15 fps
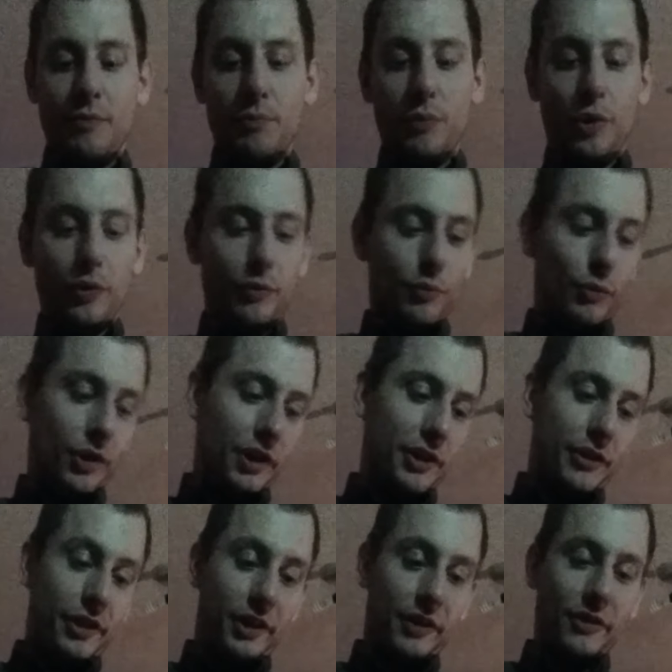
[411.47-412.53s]
One of
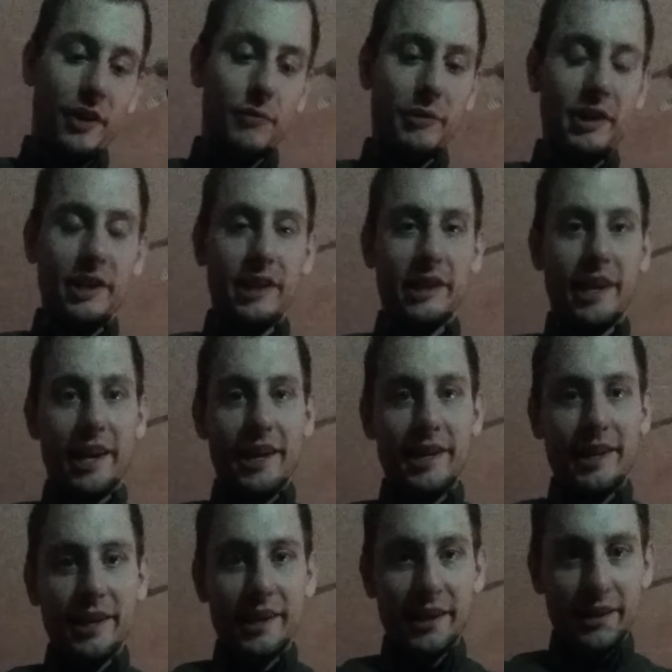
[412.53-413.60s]
the things I really
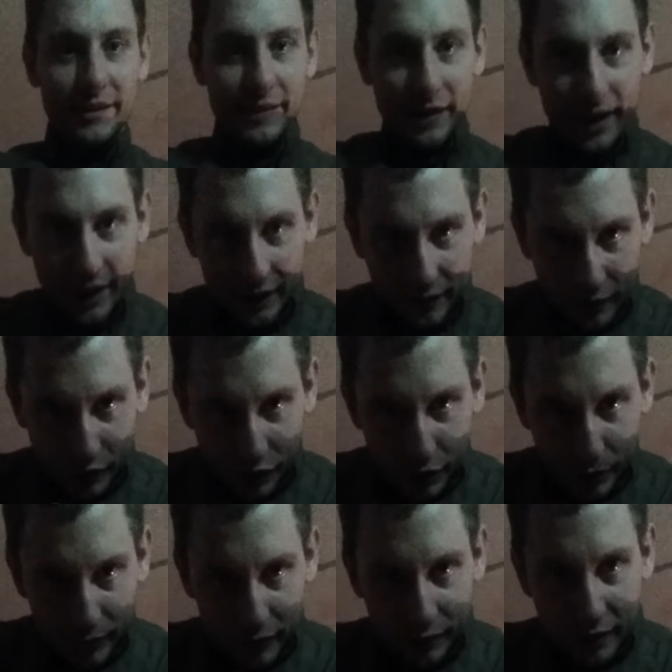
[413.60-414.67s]
like is that it's the
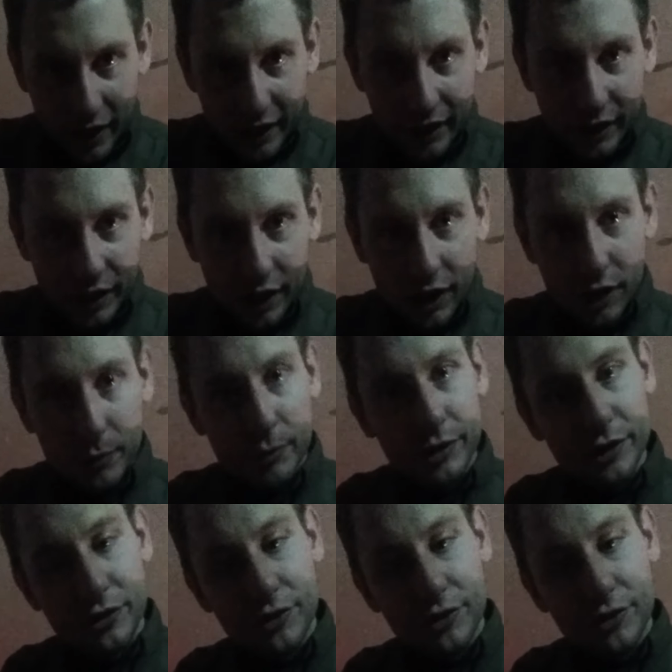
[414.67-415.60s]
closest I can come to